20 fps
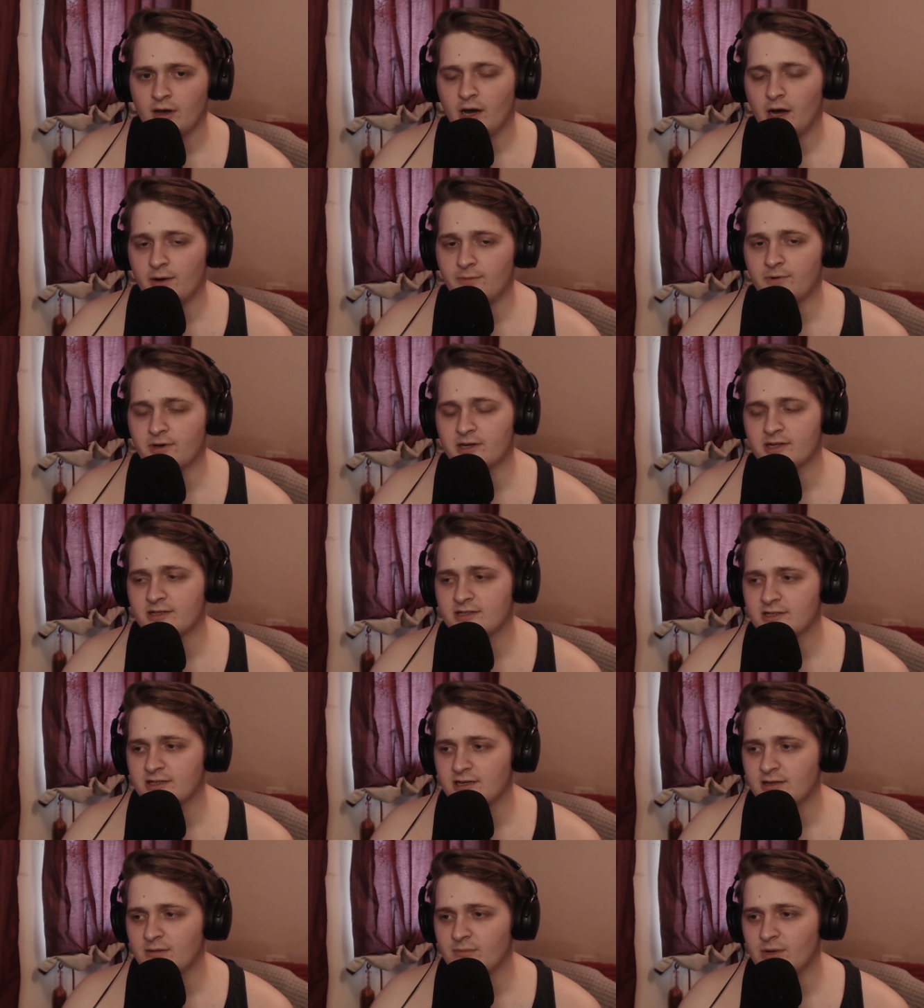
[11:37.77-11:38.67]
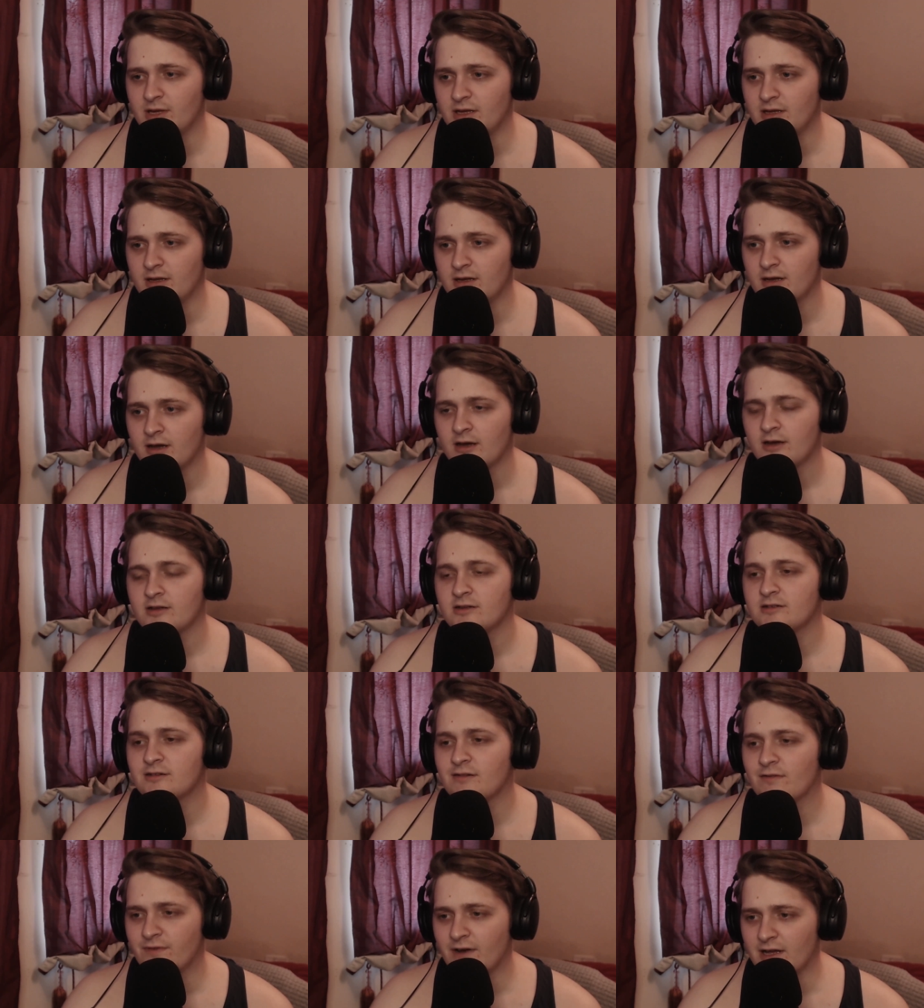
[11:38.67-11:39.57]
I want to see me
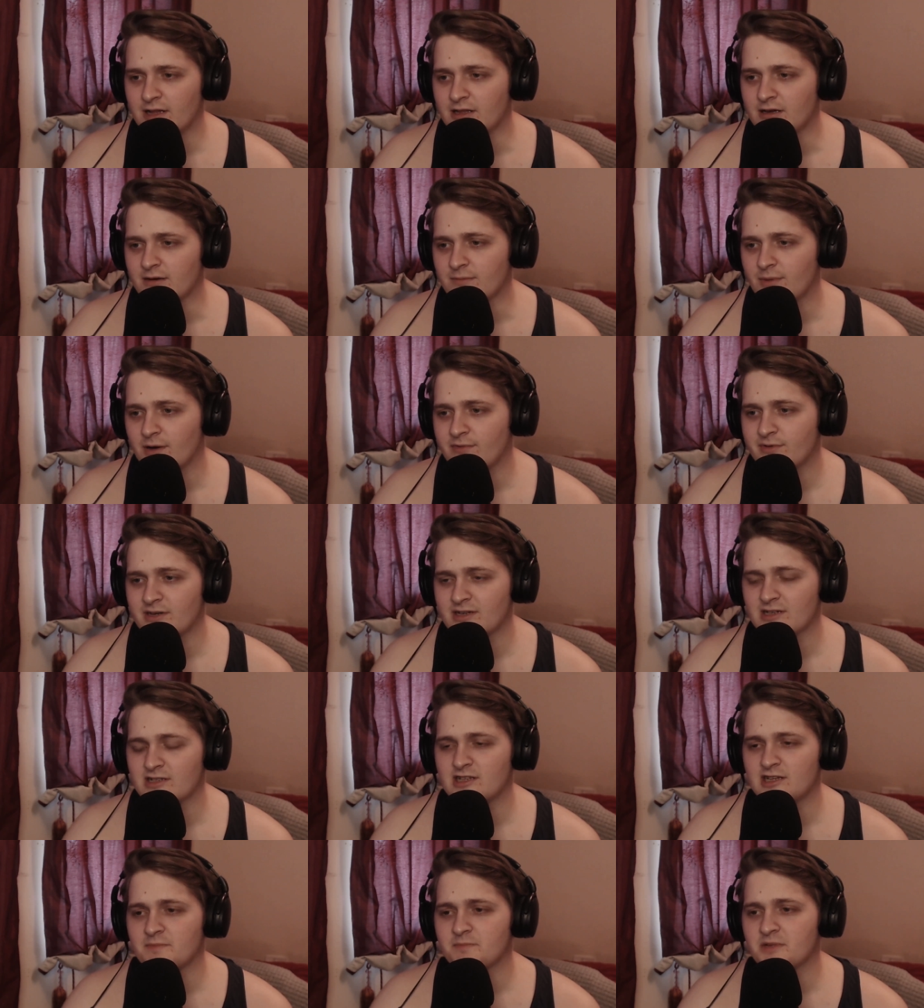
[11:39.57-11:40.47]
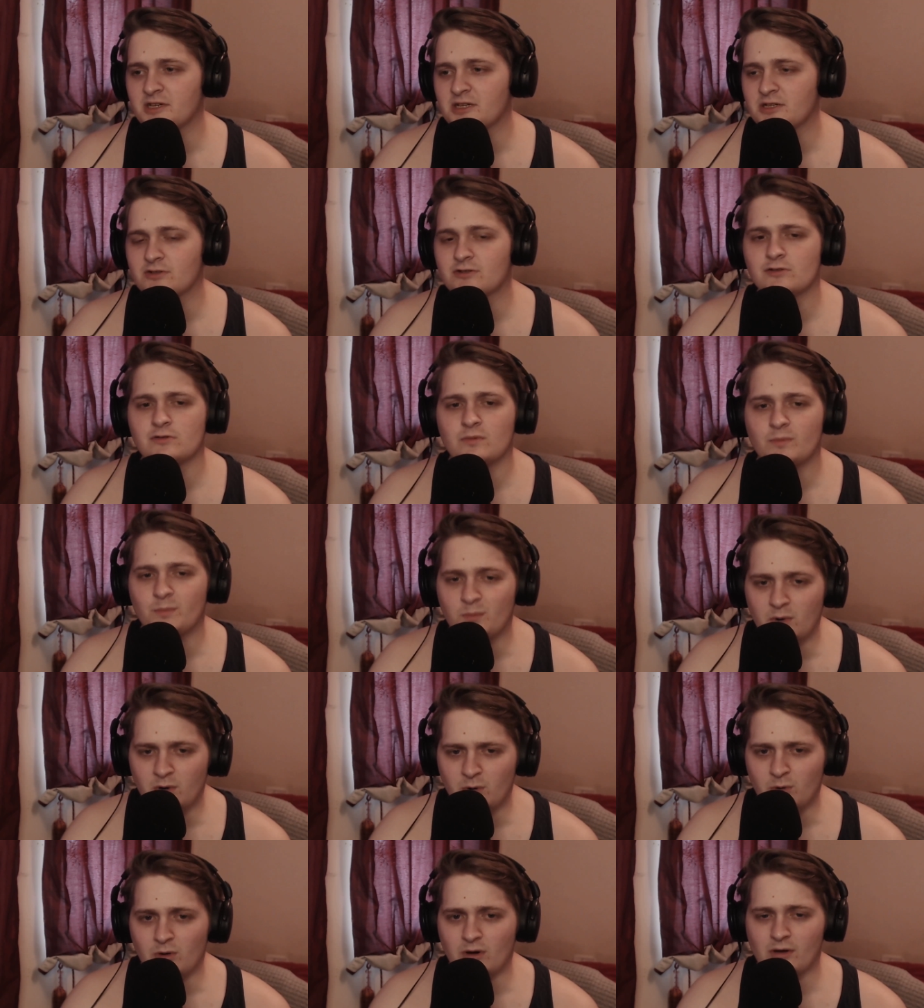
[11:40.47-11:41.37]
develop. I want to see me do
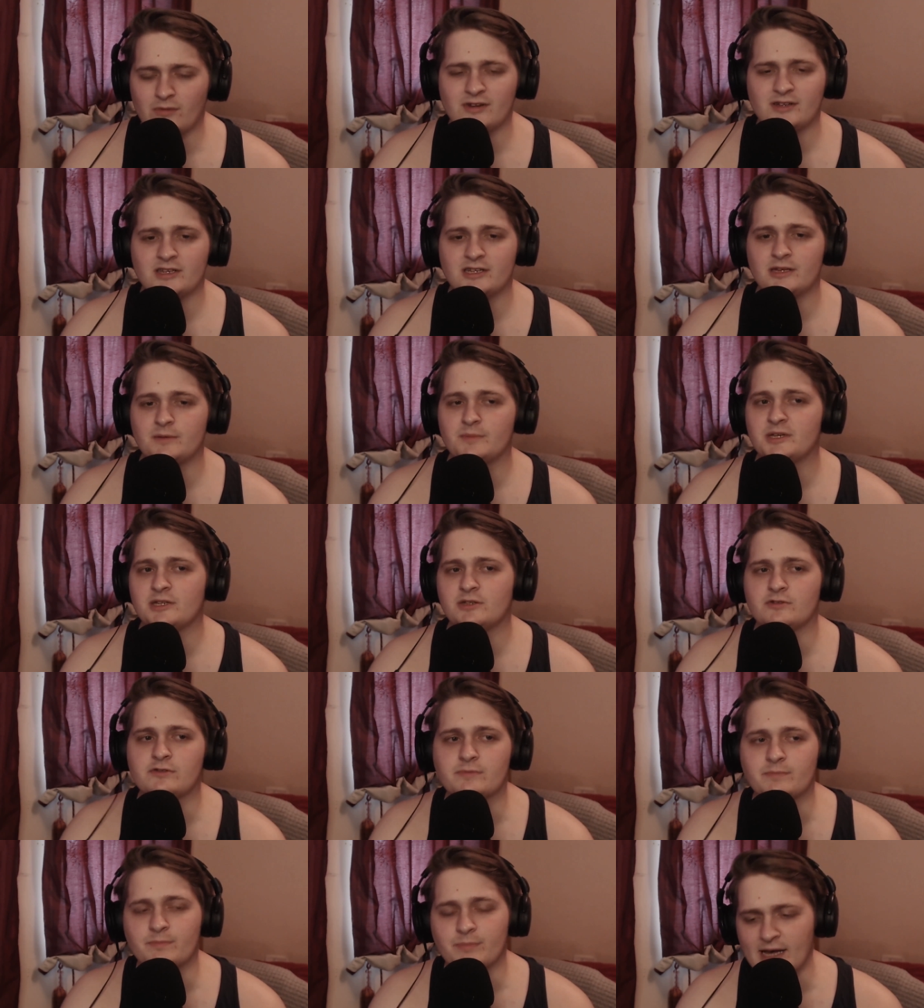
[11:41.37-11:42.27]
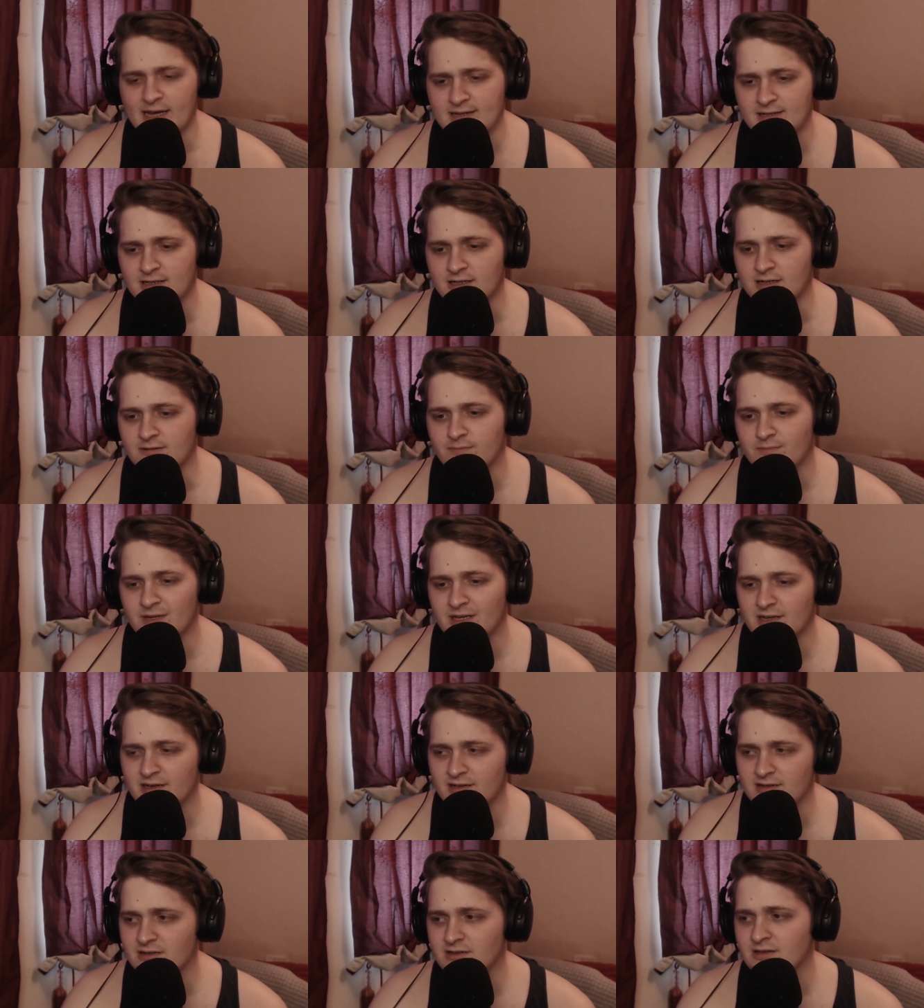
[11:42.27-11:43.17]
more. I want to see me do better,
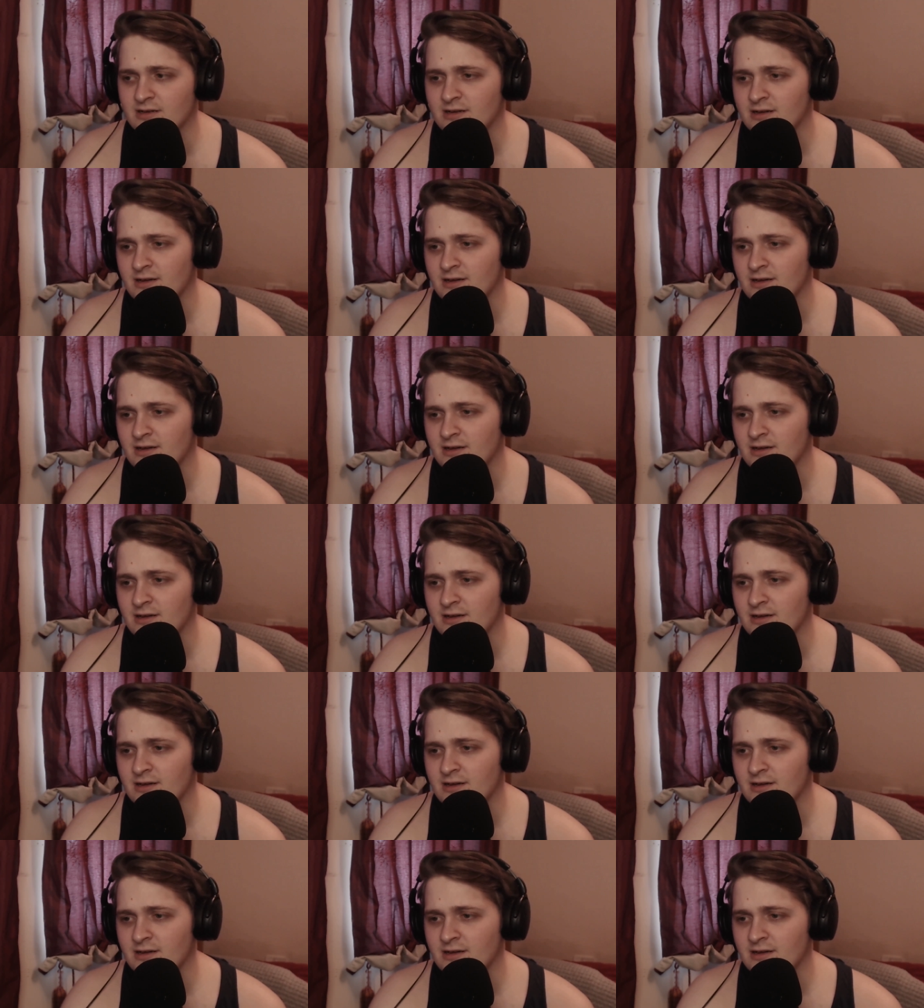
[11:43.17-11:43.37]
because,